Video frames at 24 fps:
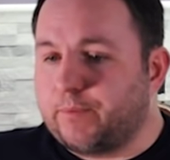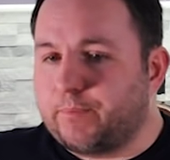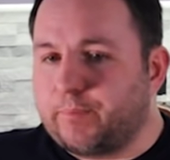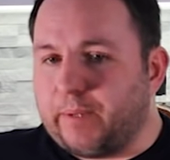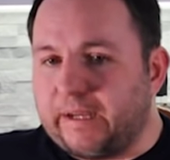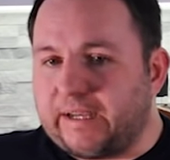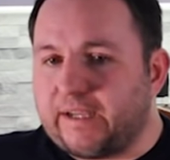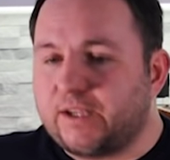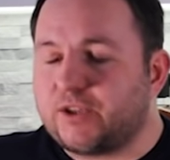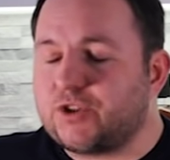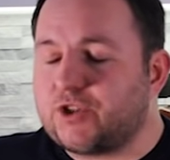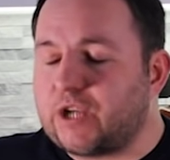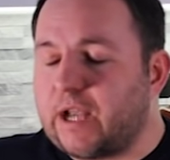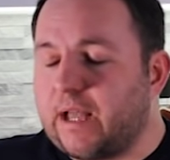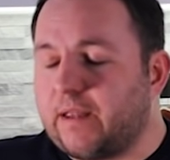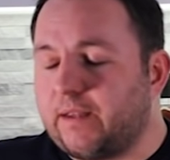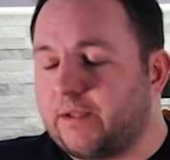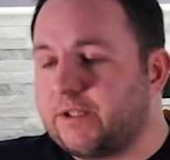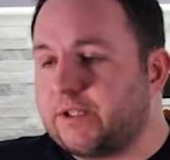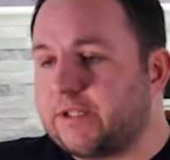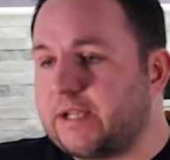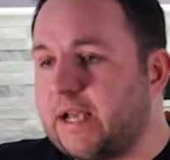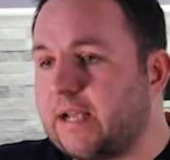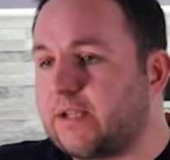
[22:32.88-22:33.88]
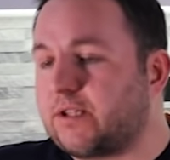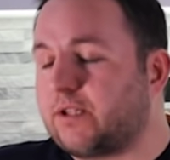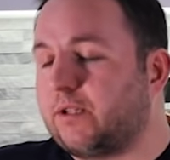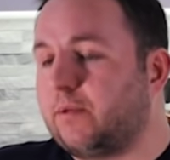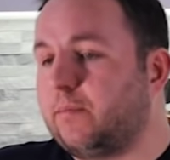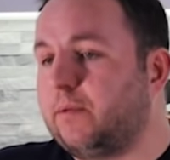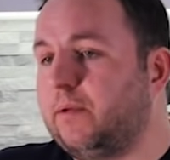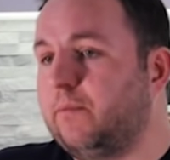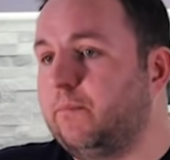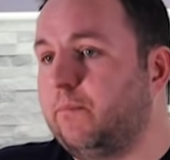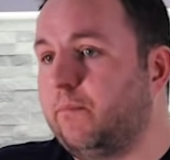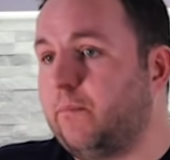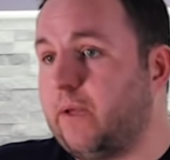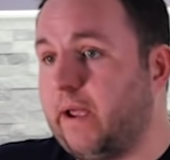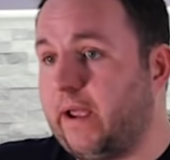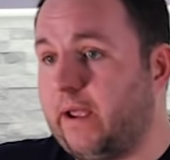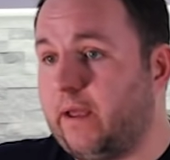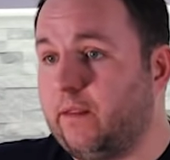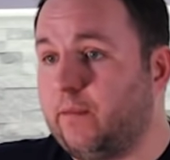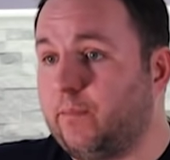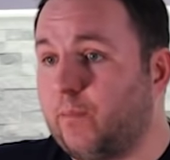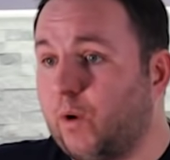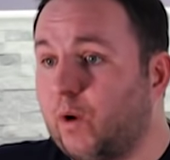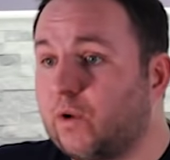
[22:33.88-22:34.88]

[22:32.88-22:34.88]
The biggest challenge has actually been the